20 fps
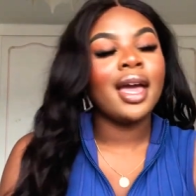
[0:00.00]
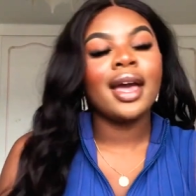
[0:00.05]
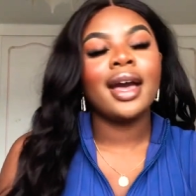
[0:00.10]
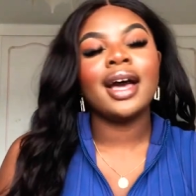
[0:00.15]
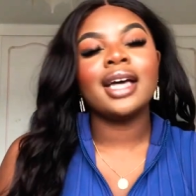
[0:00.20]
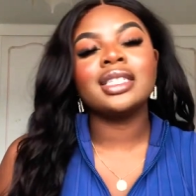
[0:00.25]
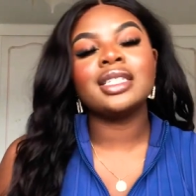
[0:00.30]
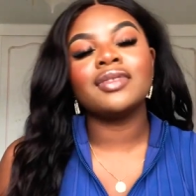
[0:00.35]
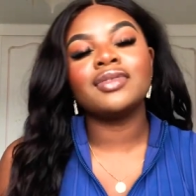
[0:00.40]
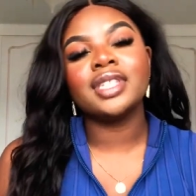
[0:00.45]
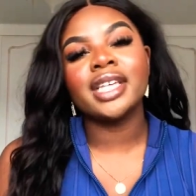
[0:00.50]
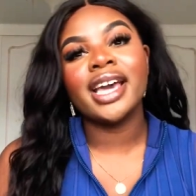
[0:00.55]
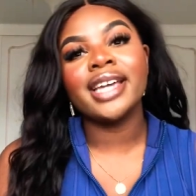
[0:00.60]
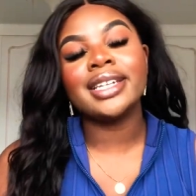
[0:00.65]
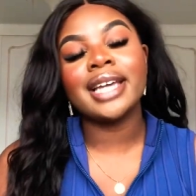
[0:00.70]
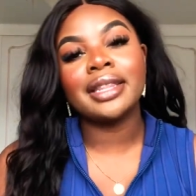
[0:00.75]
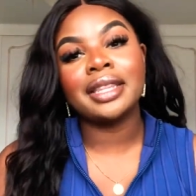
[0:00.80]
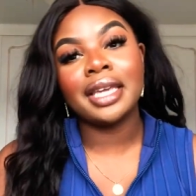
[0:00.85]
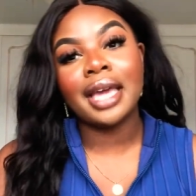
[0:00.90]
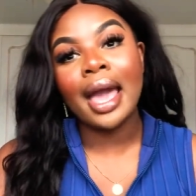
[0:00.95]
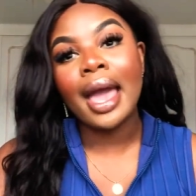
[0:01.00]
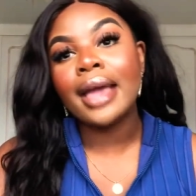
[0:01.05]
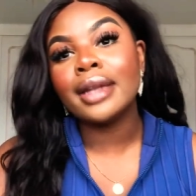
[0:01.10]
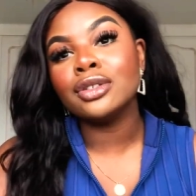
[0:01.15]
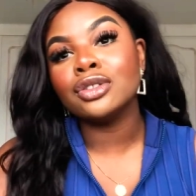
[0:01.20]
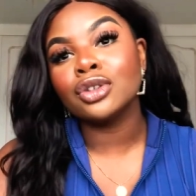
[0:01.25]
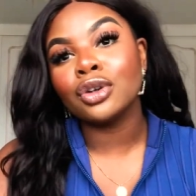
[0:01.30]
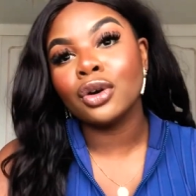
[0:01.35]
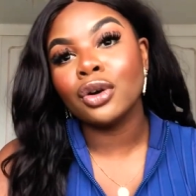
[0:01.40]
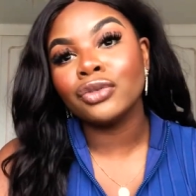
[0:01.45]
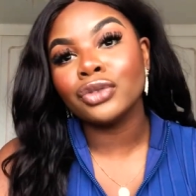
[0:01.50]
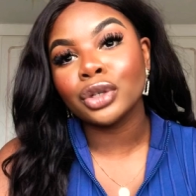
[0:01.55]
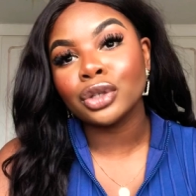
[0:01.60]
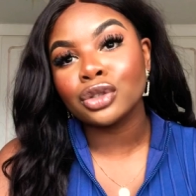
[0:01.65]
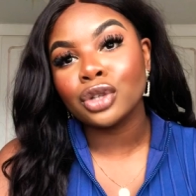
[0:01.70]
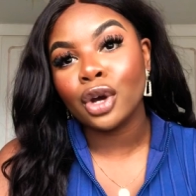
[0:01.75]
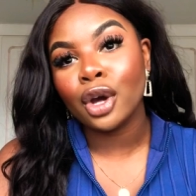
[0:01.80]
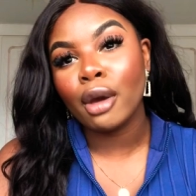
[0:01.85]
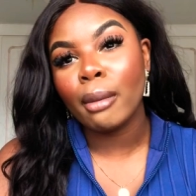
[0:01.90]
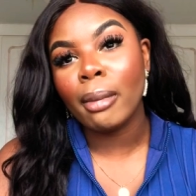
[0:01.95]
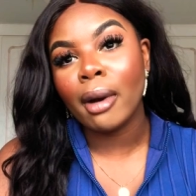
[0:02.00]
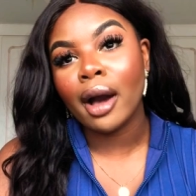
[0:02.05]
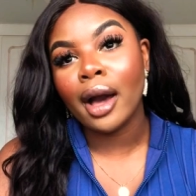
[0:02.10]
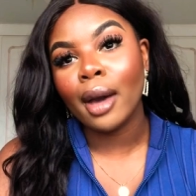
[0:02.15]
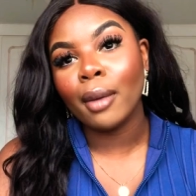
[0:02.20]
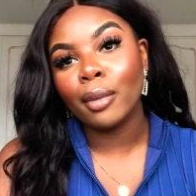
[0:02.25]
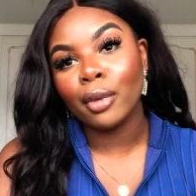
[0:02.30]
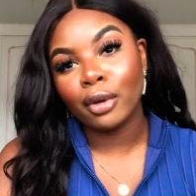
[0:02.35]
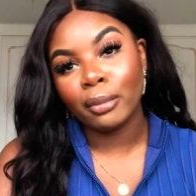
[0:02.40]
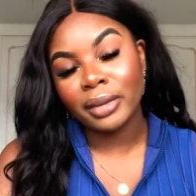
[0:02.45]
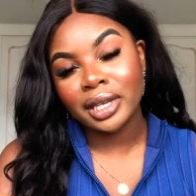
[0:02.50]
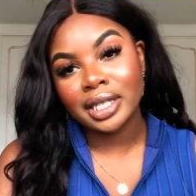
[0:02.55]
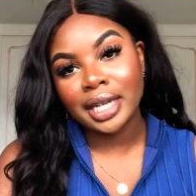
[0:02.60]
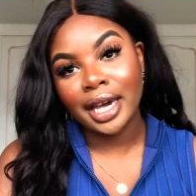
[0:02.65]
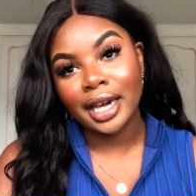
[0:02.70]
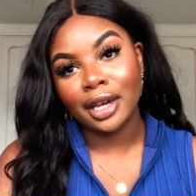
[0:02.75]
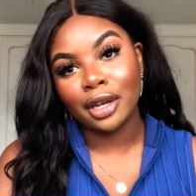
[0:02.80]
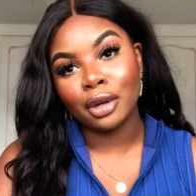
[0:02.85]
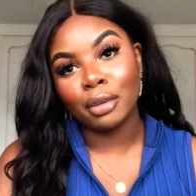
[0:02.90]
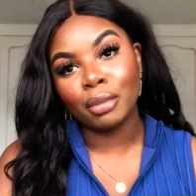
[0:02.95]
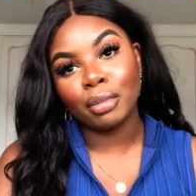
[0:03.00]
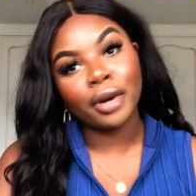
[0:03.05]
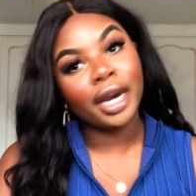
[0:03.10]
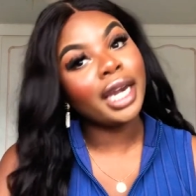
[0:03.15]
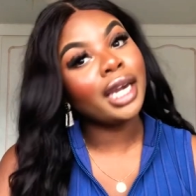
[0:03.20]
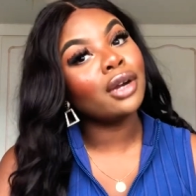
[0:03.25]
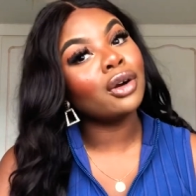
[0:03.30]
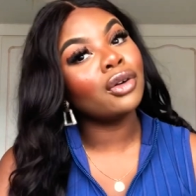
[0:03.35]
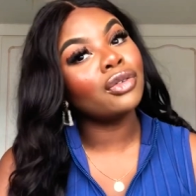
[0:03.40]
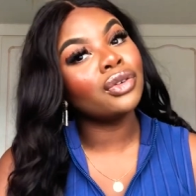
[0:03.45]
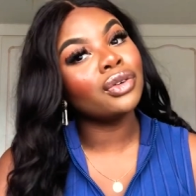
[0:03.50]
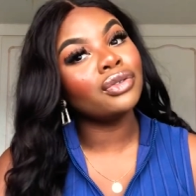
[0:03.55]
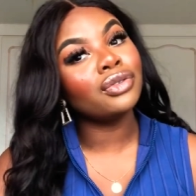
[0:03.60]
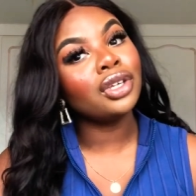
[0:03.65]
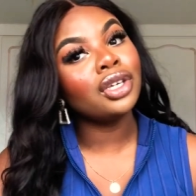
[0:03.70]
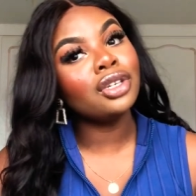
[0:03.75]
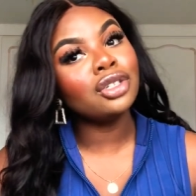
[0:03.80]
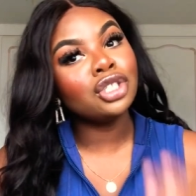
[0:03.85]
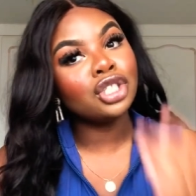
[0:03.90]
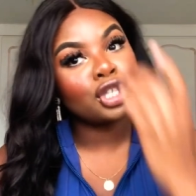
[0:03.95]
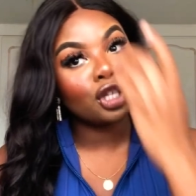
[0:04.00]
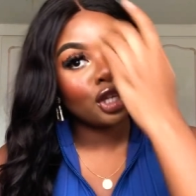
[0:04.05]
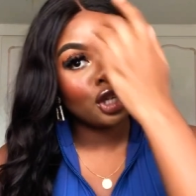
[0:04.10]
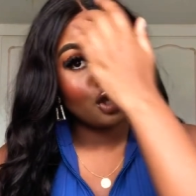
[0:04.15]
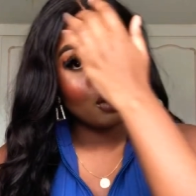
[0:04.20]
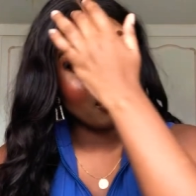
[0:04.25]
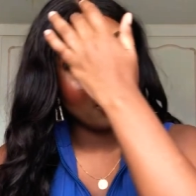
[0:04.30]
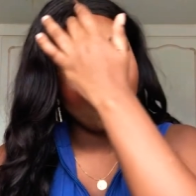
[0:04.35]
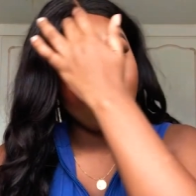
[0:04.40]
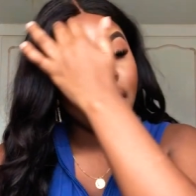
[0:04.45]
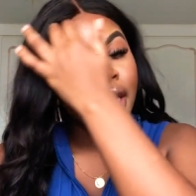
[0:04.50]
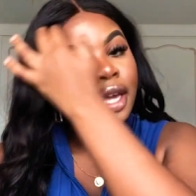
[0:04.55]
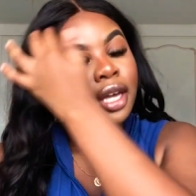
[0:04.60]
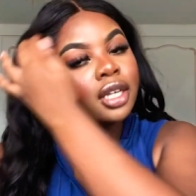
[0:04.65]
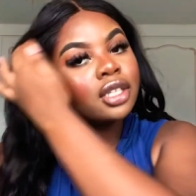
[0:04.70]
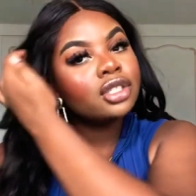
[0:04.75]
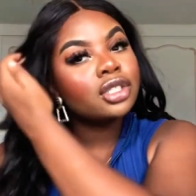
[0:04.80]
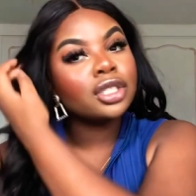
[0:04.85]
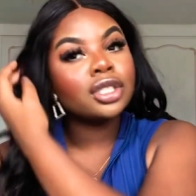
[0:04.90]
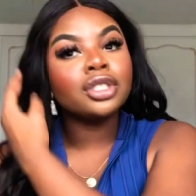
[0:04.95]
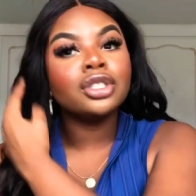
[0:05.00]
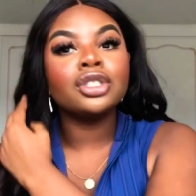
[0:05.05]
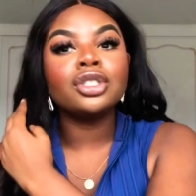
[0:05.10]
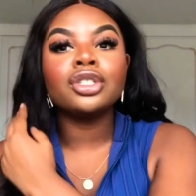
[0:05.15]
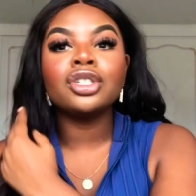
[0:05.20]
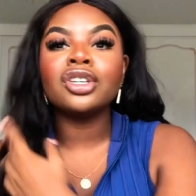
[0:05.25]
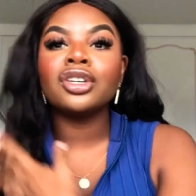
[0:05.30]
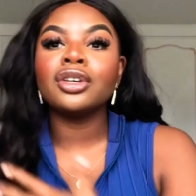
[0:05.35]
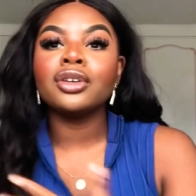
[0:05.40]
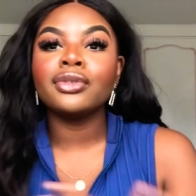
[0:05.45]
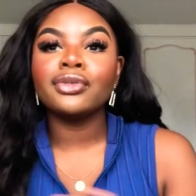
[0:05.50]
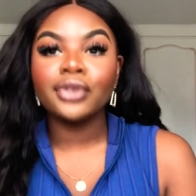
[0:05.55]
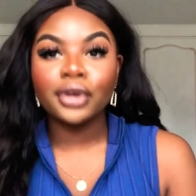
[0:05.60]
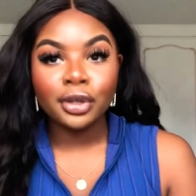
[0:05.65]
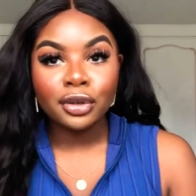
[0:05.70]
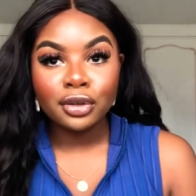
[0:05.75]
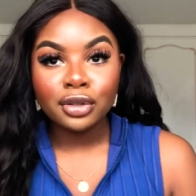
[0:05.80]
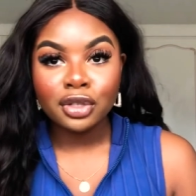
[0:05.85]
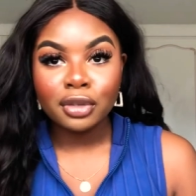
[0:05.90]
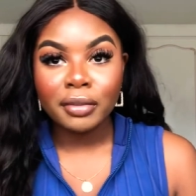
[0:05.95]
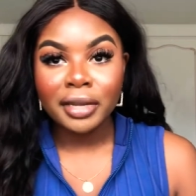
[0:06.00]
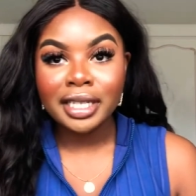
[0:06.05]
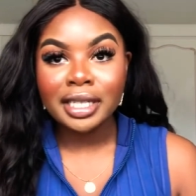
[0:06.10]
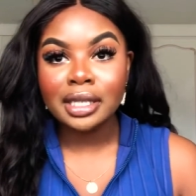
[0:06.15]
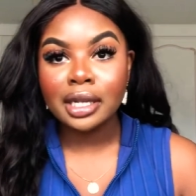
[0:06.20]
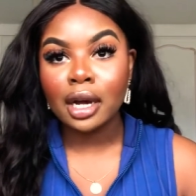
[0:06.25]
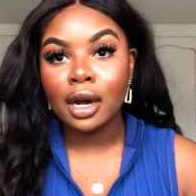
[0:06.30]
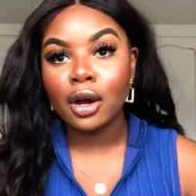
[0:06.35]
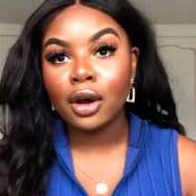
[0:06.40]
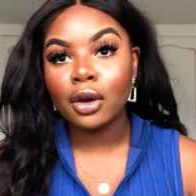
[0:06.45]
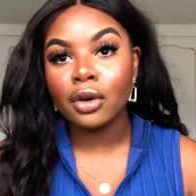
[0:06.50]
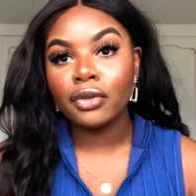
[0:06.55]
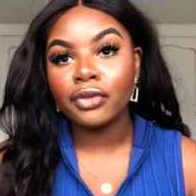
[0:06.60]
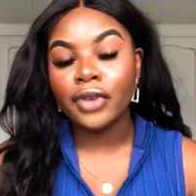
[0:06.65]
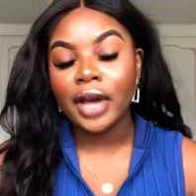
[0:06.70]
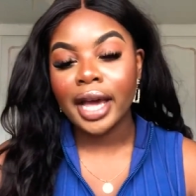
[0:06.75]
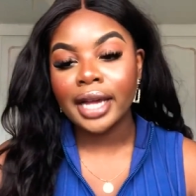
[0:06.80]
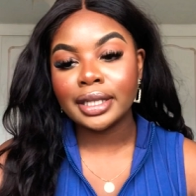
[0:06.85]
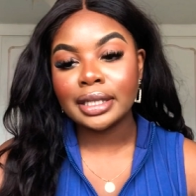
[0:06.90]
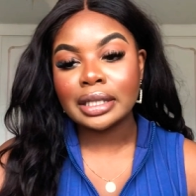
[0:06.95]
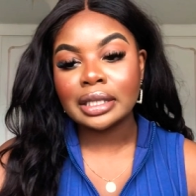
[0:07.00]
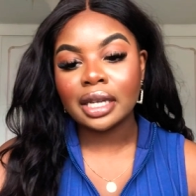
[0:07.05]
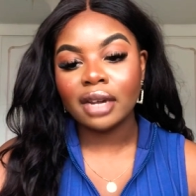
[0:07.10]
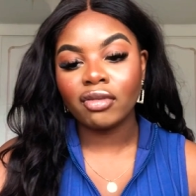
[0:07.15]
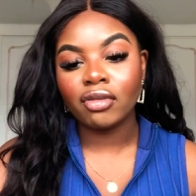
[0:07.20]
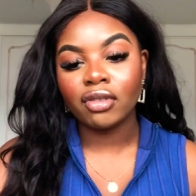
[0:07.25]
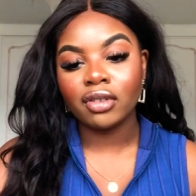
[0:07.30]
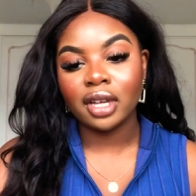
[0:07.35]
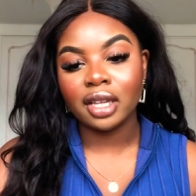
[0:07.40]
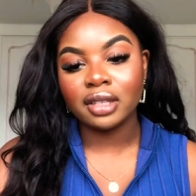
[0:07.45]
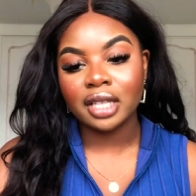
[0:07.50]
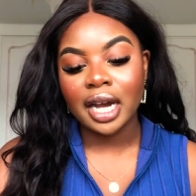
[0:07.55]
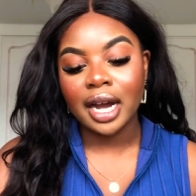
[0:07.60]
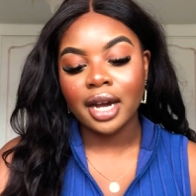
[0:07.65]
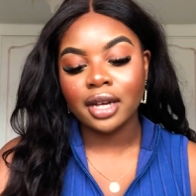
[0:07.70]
As I've said, at the end of October, I will be taking a break off of YouTube just to focus on myself and everything like that.